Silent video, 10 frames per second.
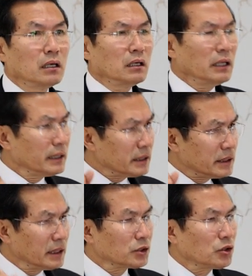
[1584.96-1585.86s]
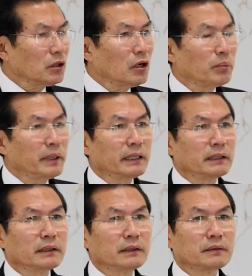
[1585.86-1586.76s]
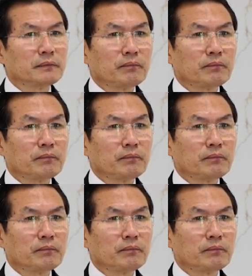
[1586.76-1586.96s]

Like she and son of being